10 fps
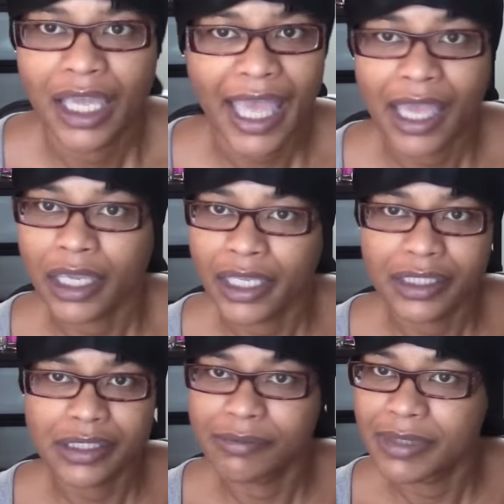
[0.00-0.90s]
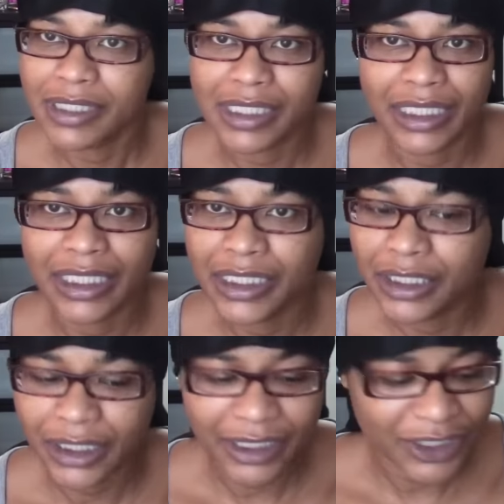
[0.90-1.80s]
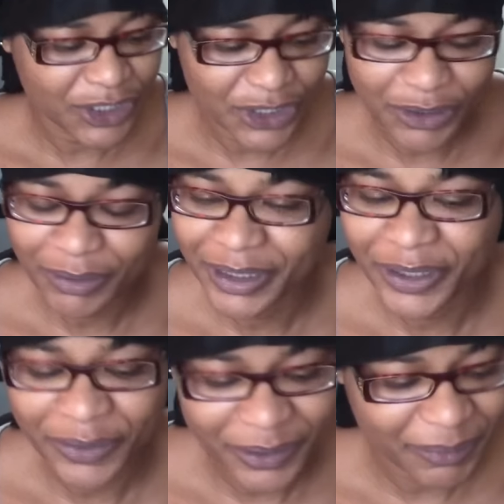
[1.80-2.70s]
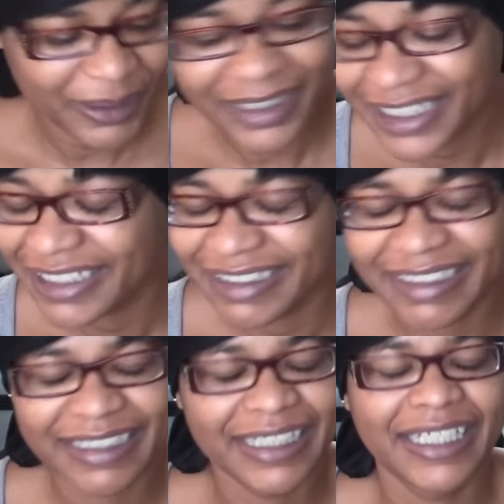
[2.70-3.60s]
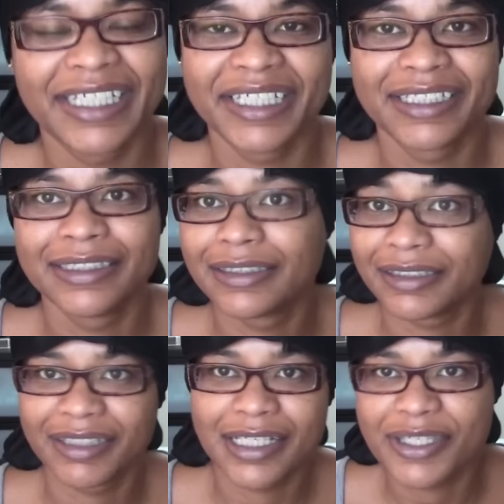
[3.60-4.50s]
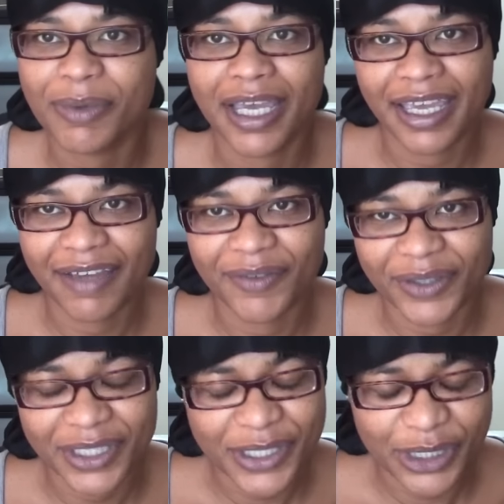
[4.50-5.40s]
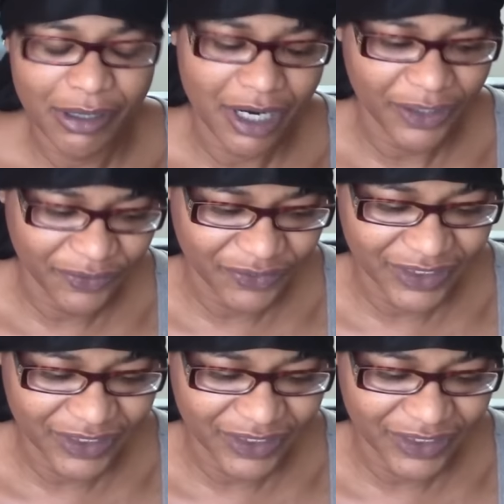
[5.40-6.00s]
I got some Sealy-ish going on up under here and that's why I have on the scarf.